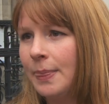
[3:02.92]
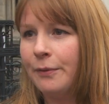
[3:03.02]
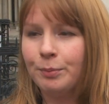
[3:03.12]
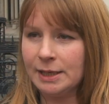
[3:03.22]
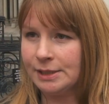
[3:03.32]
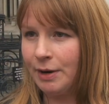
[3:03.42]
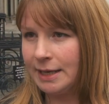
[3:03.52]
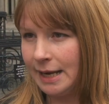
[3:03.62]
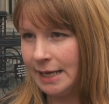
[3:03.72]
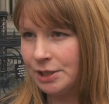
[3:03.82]
of press
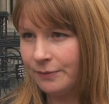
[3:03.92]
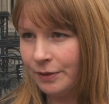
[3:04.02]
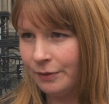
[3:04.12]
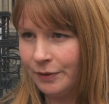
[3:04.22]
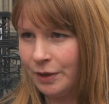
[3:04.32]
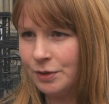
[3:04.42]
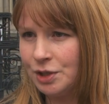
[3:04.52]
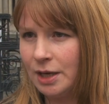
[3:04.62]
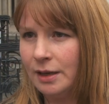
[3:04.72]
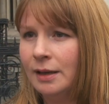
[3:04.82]
regulation for the
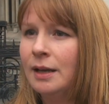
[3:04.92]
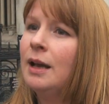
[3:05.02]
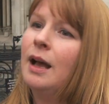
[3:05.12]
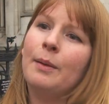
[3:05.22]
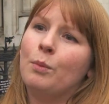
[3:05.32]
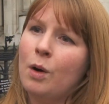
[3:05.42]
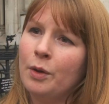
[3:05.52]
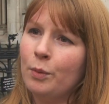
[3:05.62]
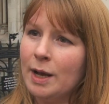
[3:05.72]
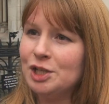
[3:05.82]
future,
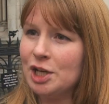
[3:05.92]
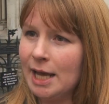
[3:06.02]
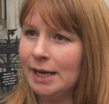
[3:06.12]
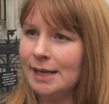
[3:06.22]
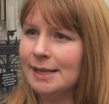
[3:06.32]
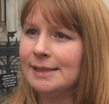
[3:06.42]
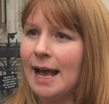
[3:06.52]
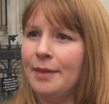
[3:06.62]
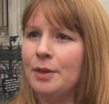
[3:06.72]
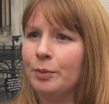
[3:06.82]
one where journalists
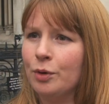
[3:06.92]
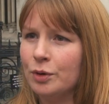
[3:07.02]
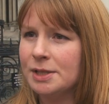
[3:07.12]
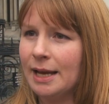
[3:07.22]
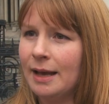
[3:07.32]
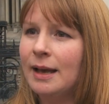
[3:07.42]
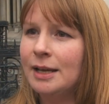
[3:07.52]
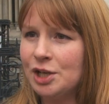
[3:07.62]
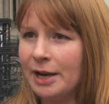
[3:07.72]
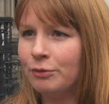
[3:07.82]
and the broader
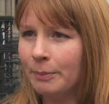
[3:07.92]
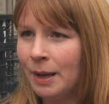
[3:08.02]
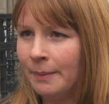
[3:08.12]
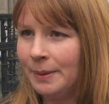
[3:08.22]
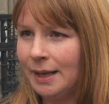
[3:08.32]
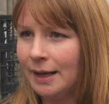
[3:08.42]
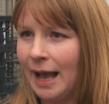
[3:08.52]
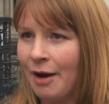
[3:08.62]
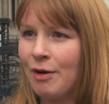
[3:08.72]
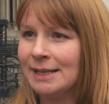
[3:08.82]
general public
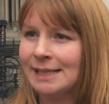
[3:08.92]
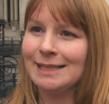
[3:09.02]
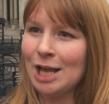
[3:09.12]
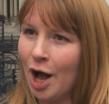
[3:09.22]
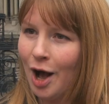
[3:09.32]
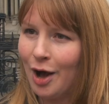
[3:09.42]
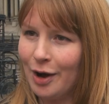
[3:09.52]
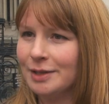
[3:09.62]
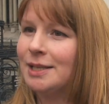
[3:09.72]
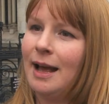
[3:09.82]
are at its
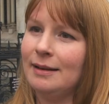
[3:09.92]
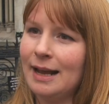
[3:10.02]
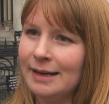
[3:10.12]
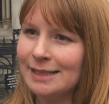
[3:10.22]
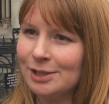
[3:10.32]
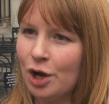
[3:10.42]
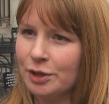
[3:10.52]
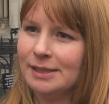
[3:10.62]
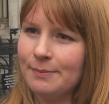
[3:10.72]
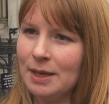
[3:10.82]
heart, and it's
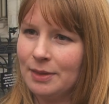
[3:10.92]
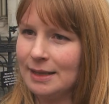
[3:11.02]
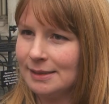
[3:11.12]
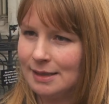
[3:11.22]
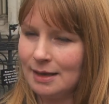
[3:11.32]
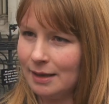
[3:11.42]
not something that's